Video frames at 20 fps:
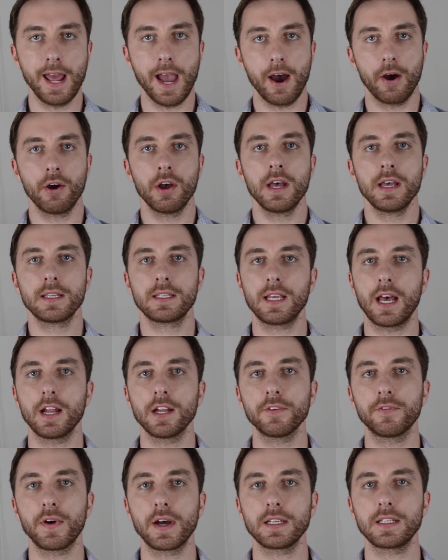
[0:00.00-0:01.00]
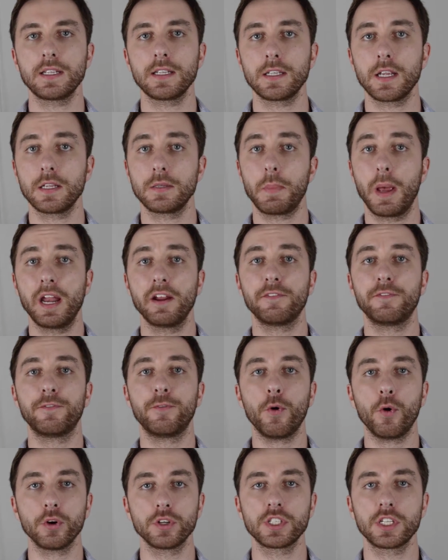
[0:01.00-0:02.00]
Now, Sound Devices has been
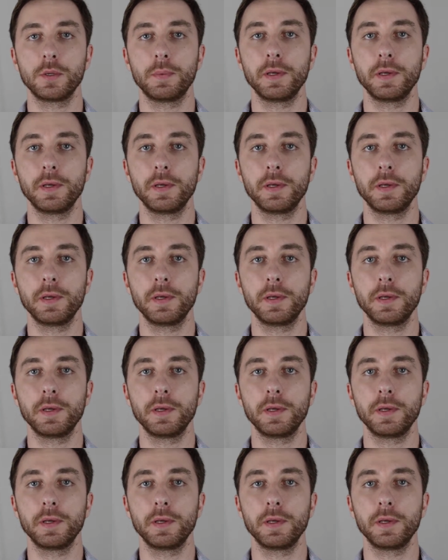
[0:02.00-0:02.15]
a force